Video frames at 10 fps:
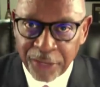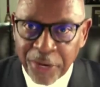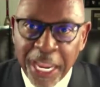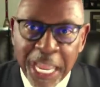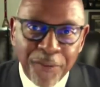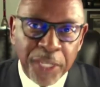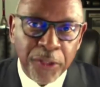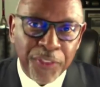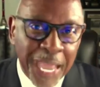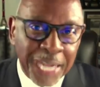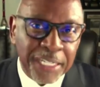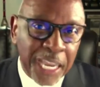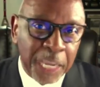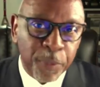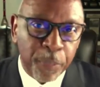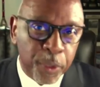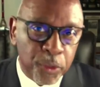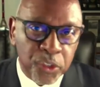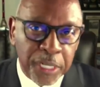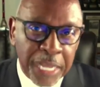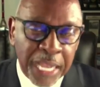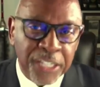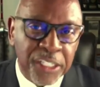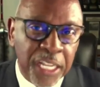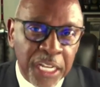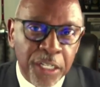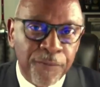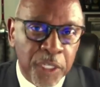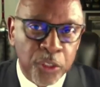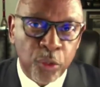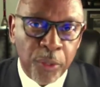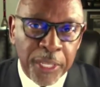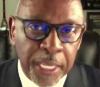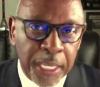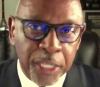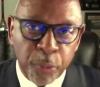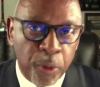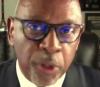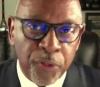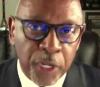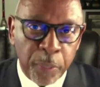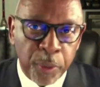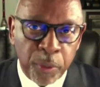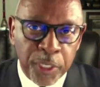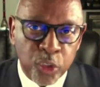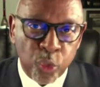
for having that type of personality and individual as part of their police